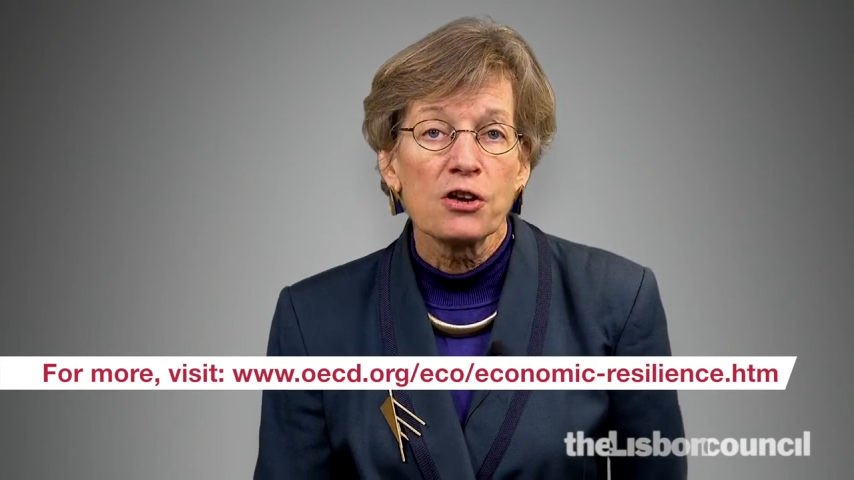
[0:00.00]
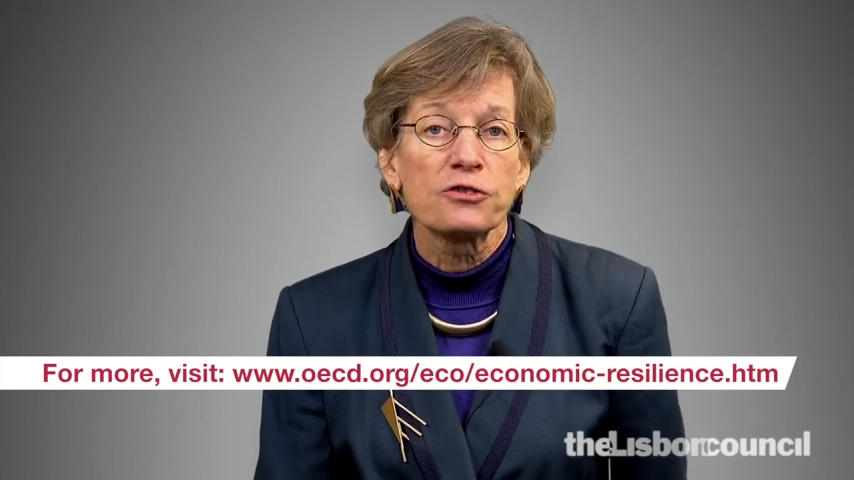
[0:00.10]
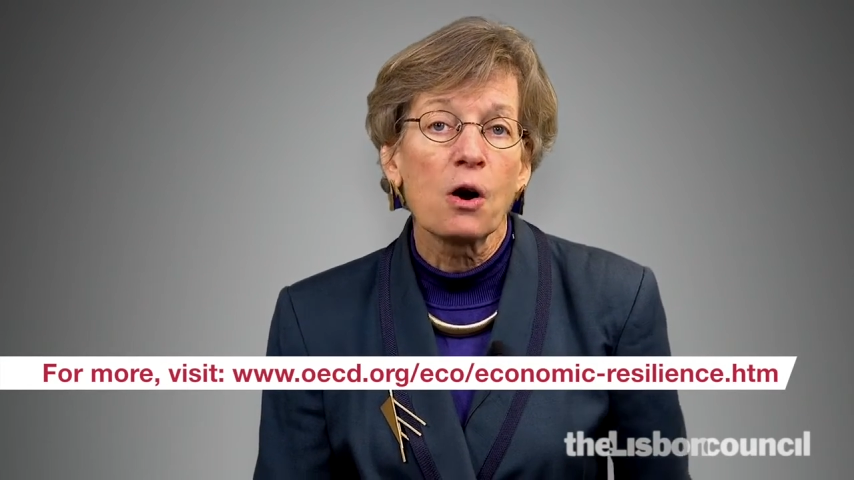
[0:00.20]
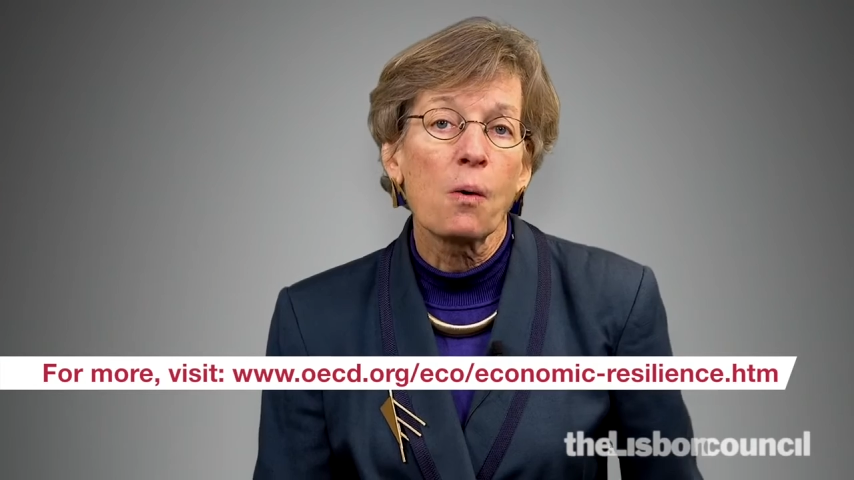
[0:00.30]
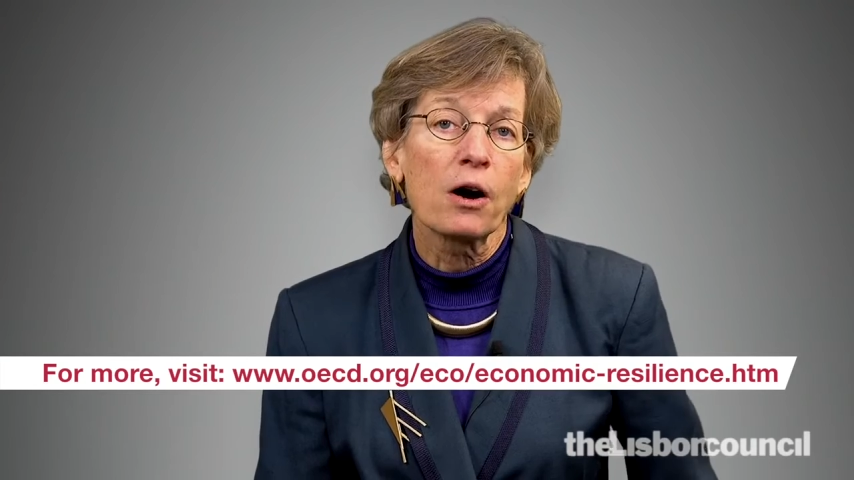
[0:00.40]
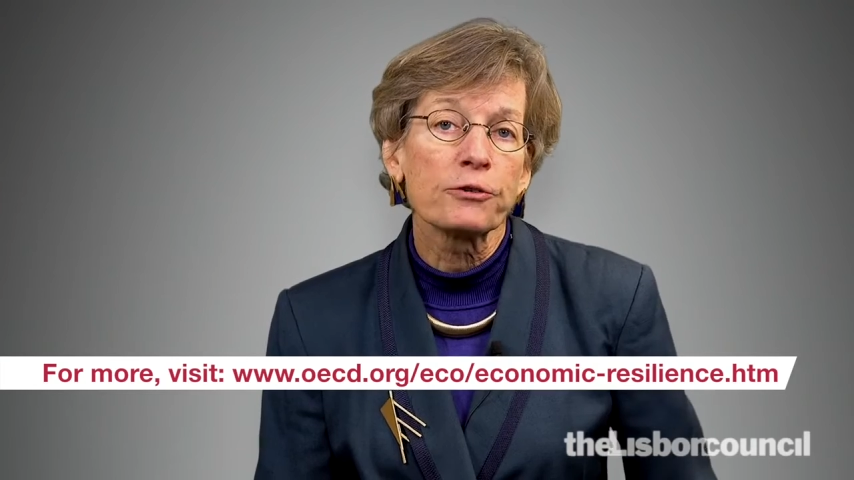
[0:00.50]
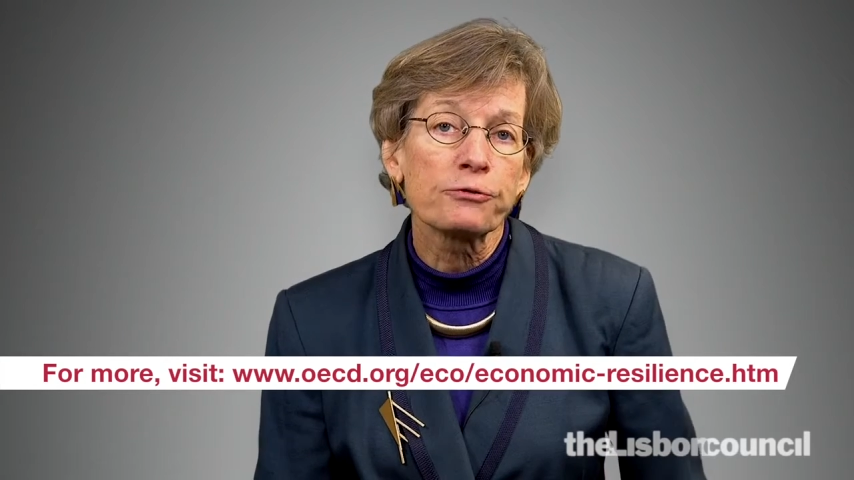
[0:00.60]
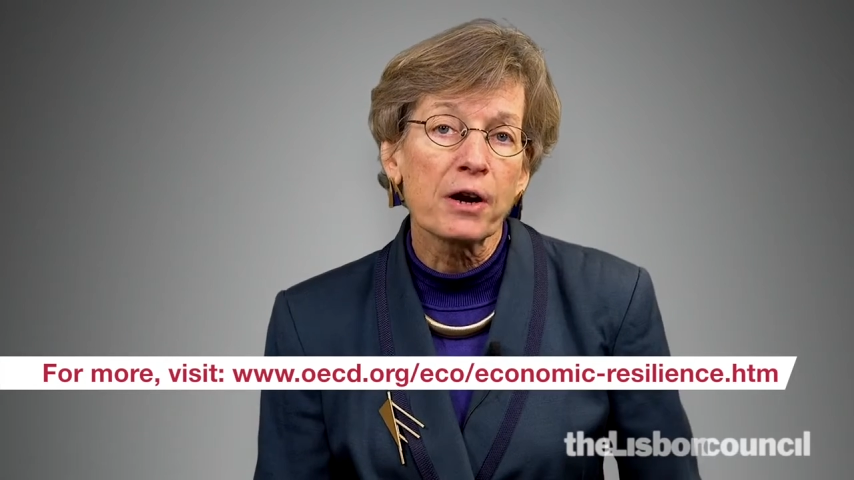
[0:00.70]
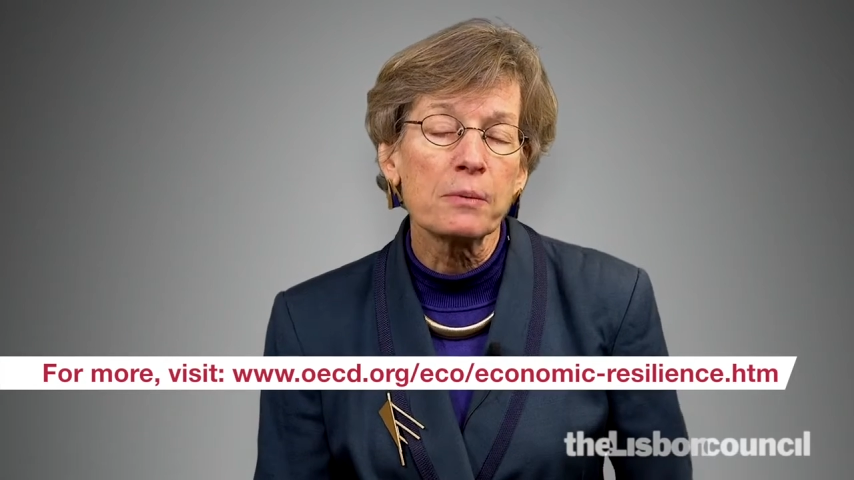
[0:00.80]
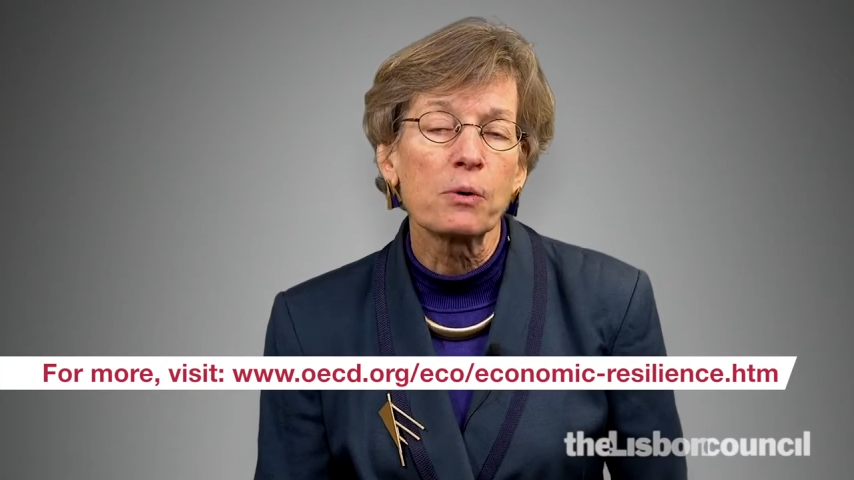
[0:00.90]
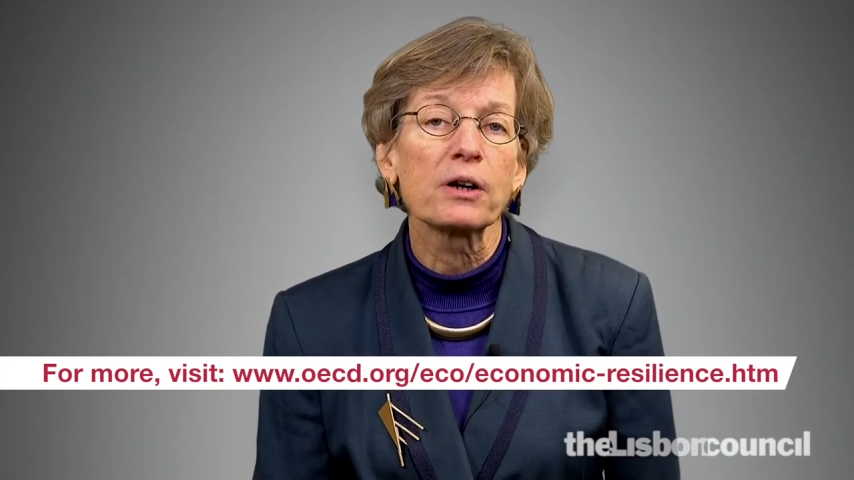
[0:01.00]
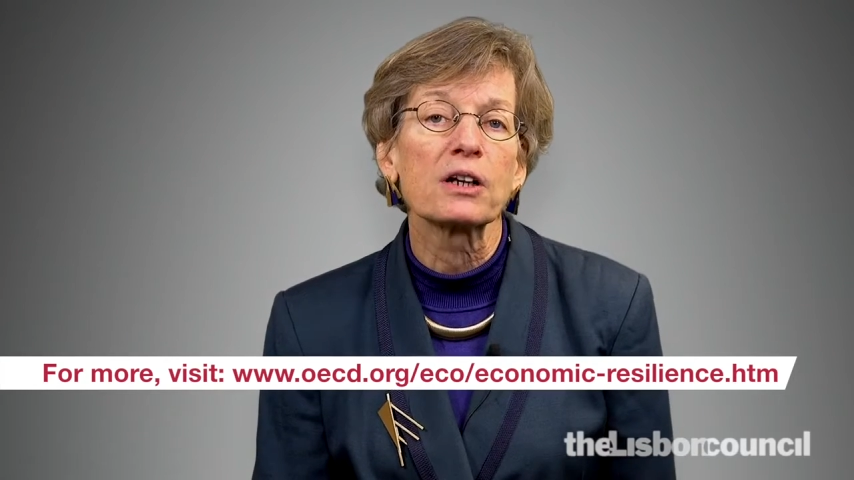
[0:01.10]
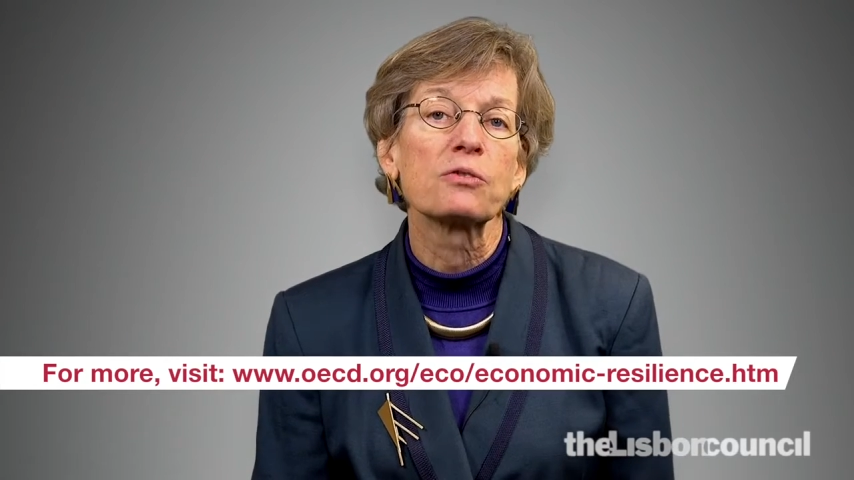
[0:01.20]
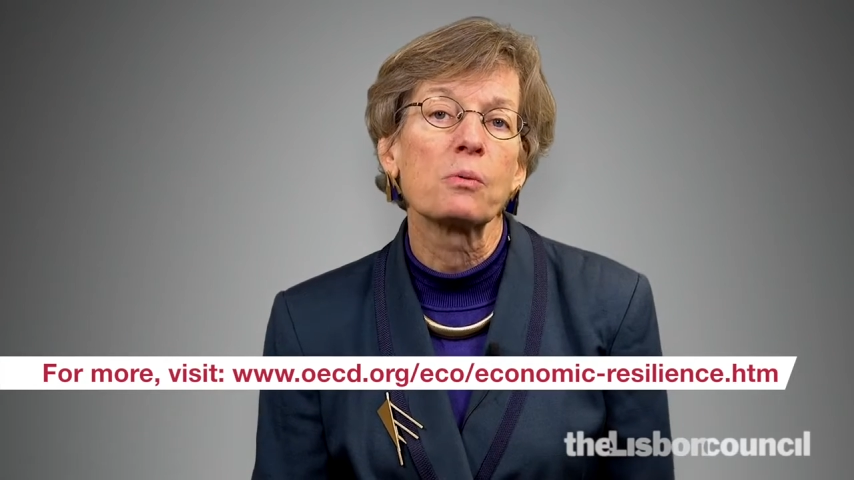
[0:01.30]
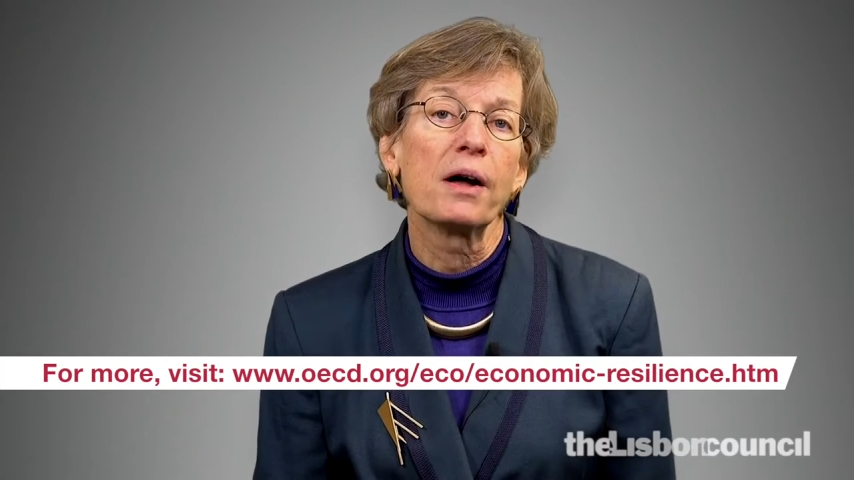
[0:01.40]
So our framework
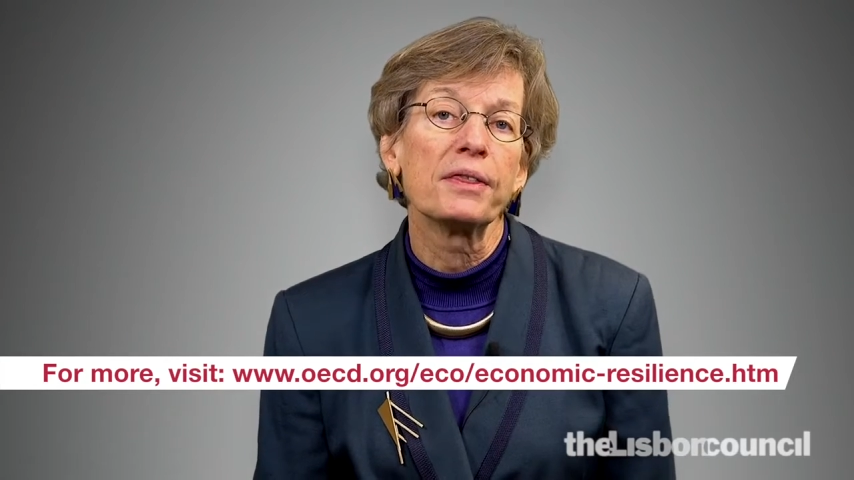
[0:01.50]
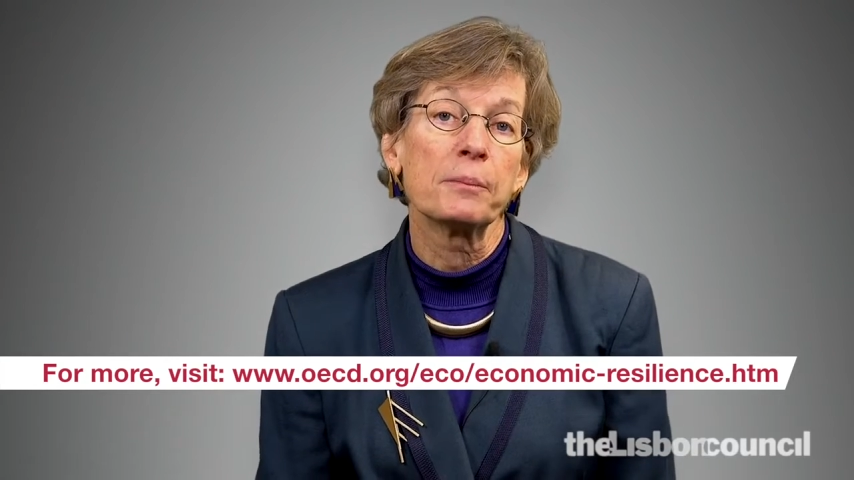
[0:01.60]
is one